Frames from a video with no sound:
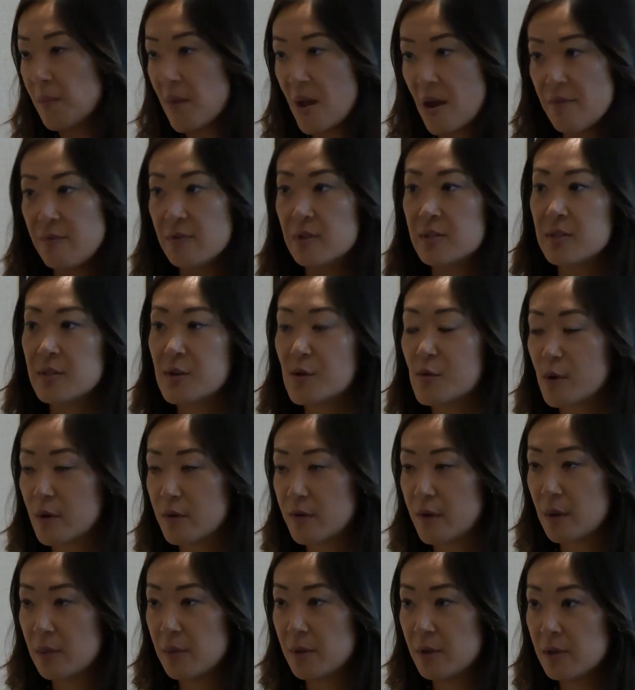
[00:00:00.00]
every single one
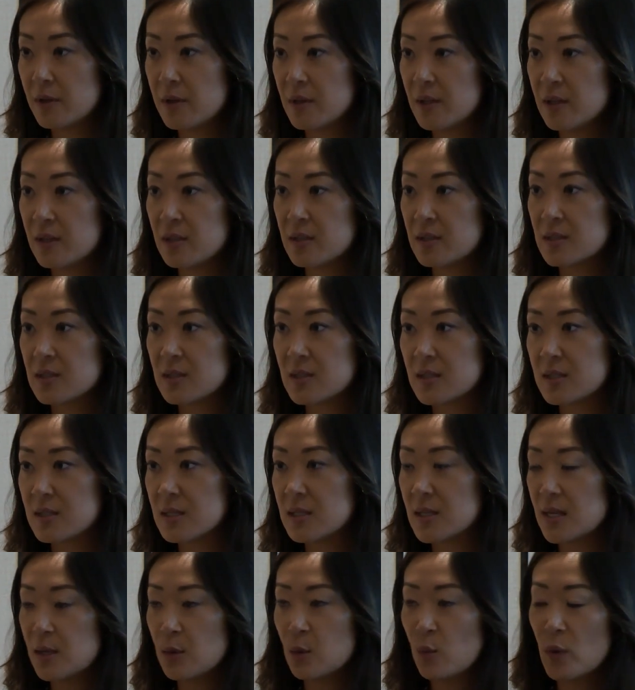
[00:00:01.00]
of our buildings is
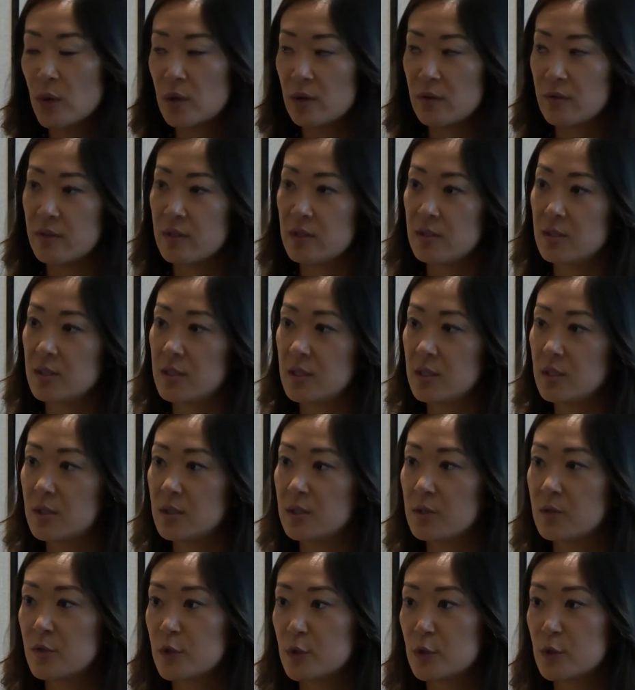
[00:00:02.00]
in one of these
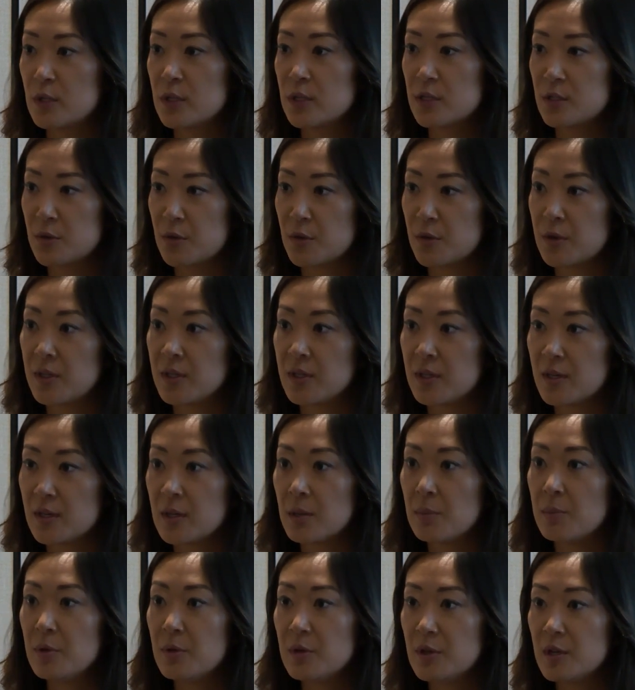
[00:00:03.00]
tiers for transit-oriented
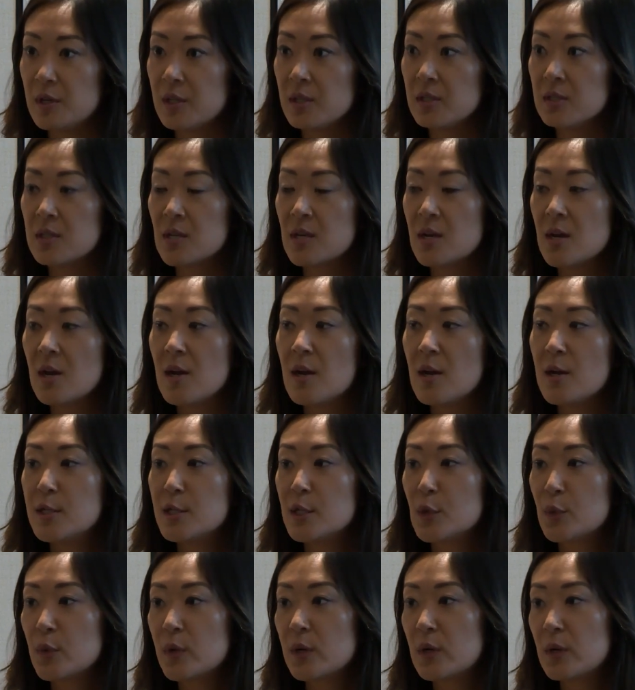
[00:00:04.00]
communities.
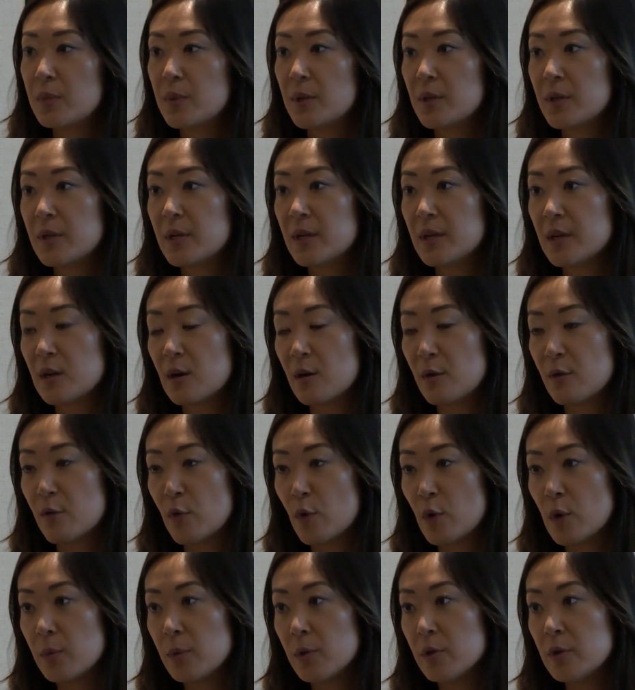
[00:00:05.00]
So we are building
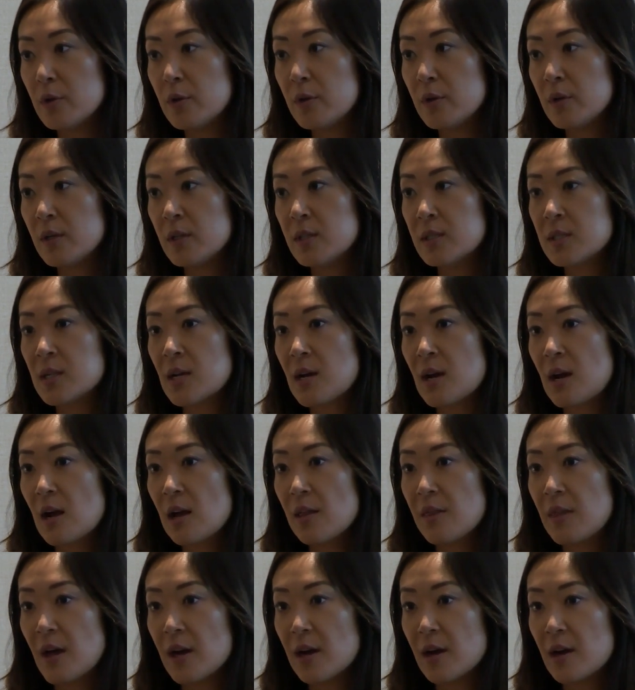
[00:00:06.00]
affordable units
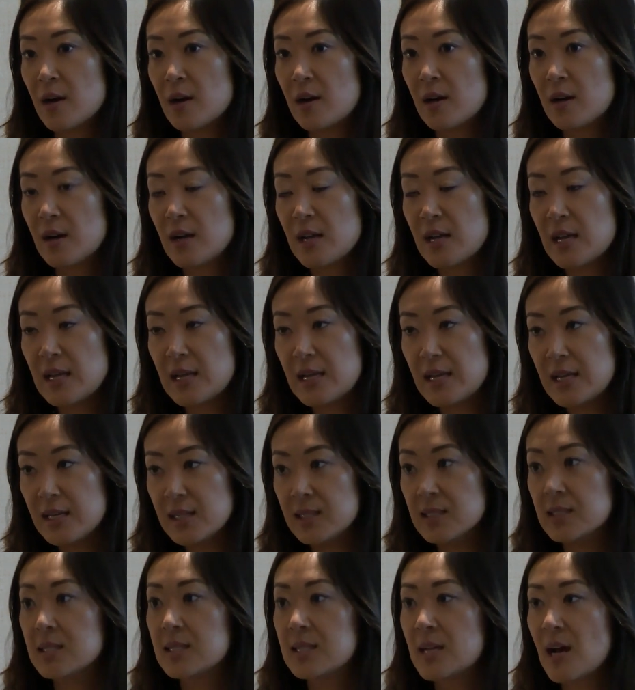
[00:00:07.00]
that are
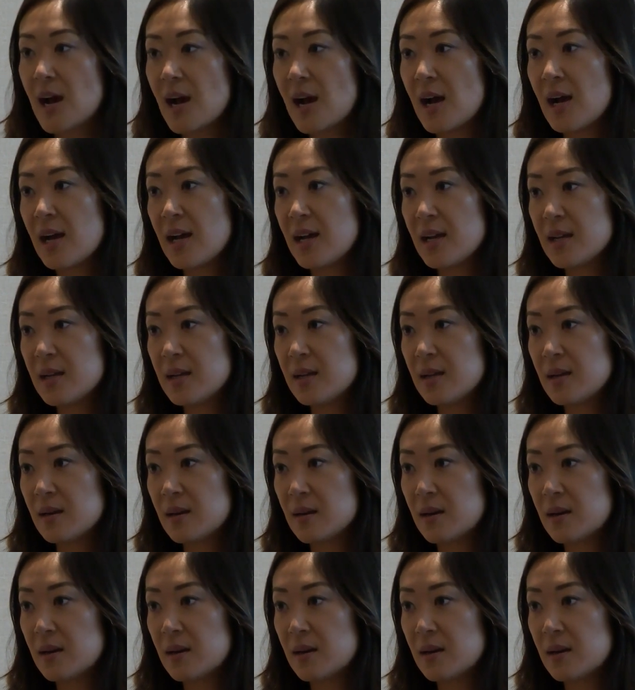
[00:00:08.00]
inside